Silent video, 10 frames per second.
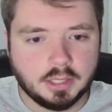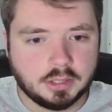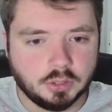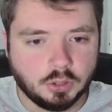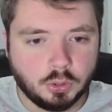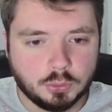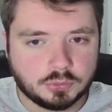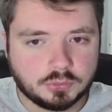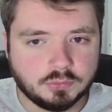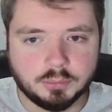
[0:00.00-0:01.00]

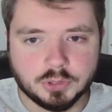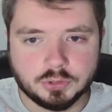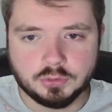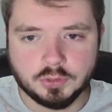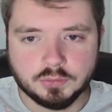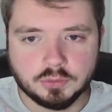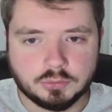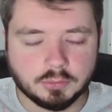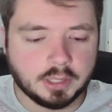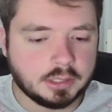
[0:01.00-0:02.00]
hosts from your
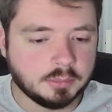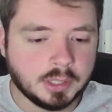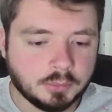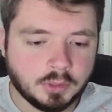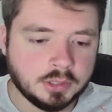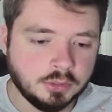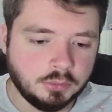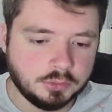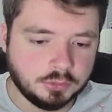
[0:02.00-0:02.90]
servers, right? You might want your